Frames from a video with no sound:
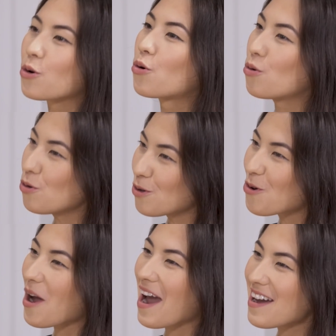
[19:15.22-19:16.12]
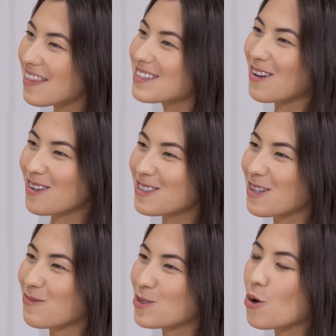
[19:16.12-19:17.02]
Cool. Okay, that's
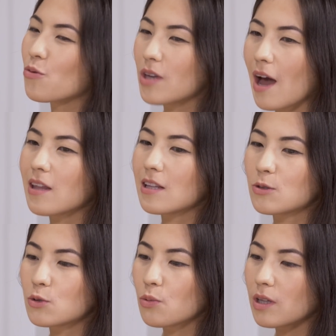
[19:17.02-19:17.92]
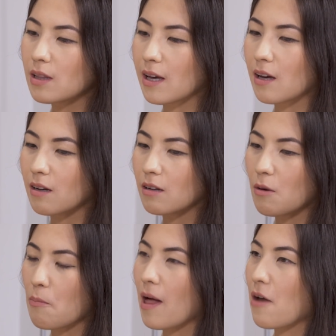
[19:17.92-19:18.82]
awesome. So yeah, this was really like
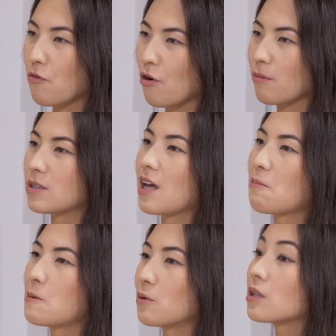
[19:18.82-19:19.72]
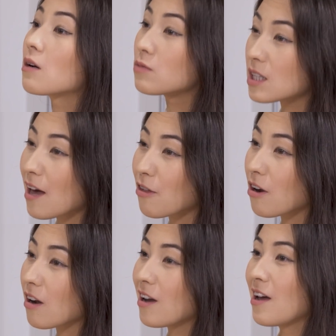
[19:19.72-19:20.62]
a platform to get people to come
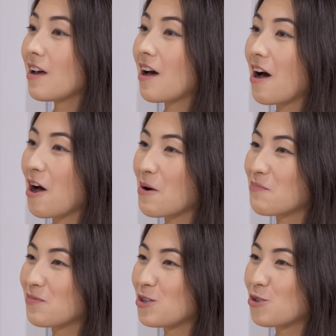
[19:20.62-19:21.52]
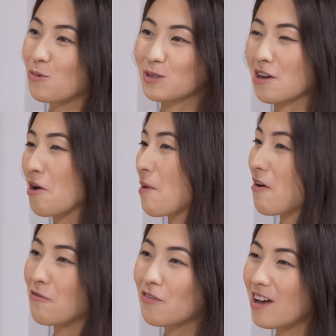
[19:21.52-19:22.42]
together. YouTubers can come
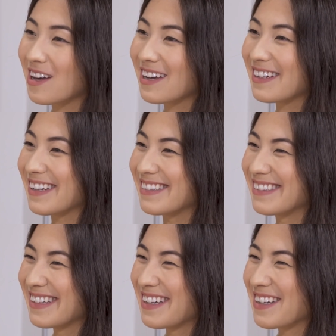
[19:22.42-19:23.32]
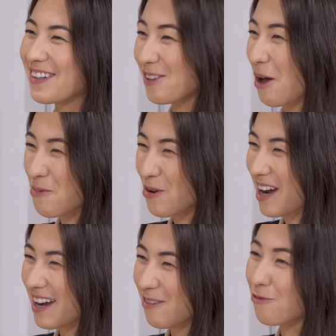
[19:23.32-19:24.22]
have fun and
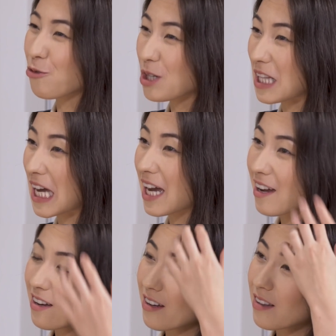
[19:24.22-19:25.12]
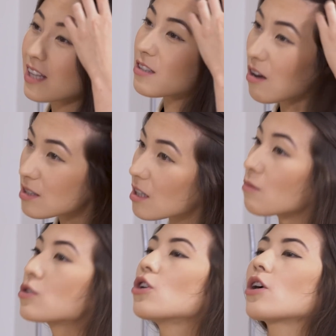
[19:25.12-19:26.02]
collaborate freely. That's
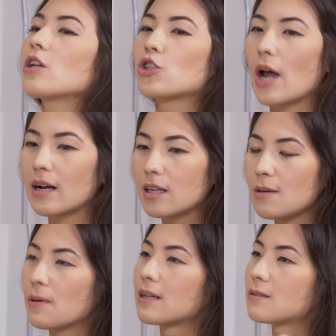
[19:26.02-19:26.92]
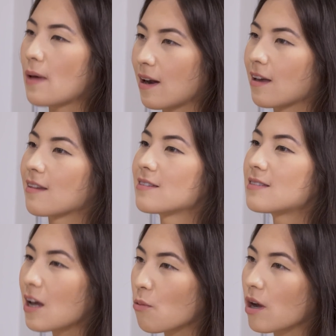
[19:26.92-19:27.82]
awesome. So you're gonna try and keep expanding this
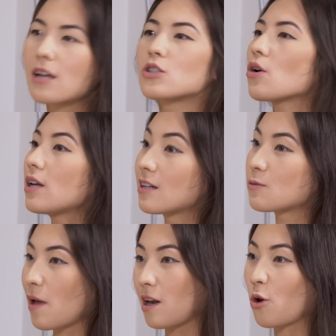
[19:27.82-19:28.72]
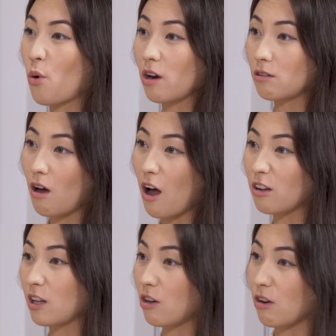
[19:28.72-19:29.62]
network, and it's already expanding quite a
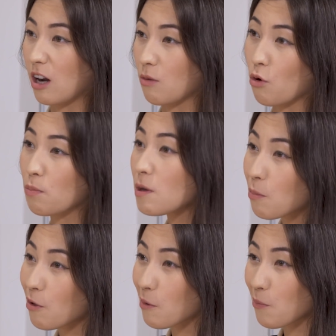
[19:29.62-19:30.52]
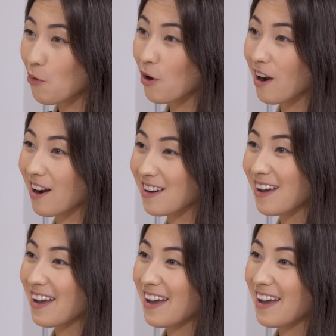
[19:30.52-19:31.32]
lot. Like you're getting more people on board.